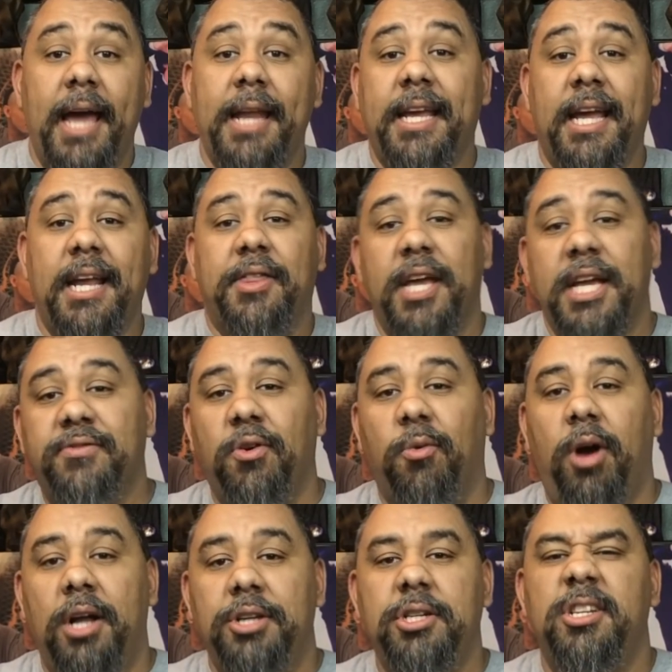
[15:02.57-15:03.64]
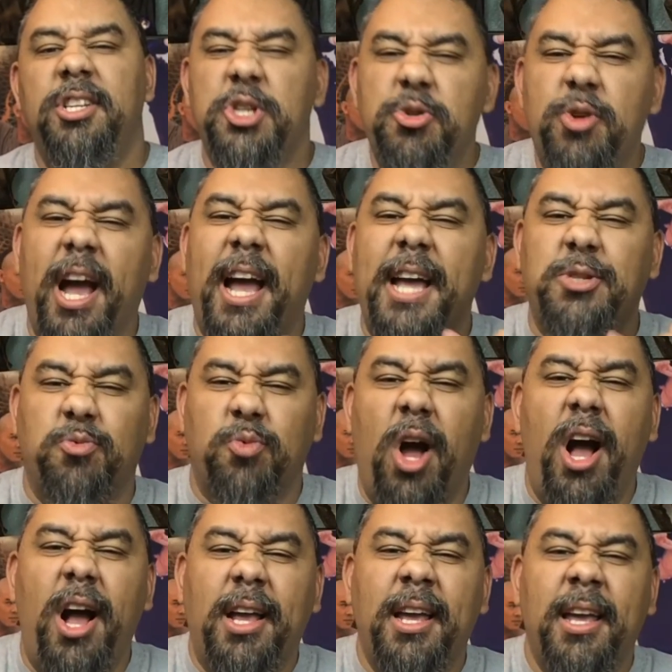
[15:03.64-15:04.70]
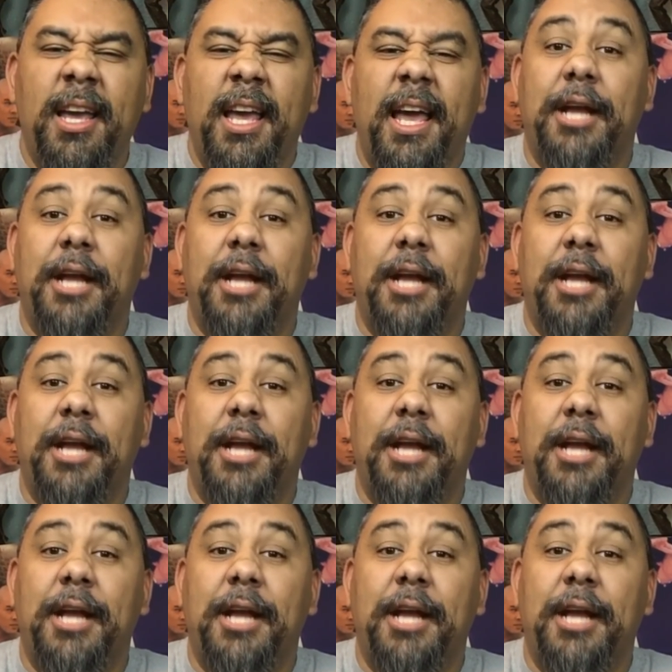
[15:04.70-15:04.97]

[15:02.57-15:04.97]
And again, thanks for watching. You guys rock.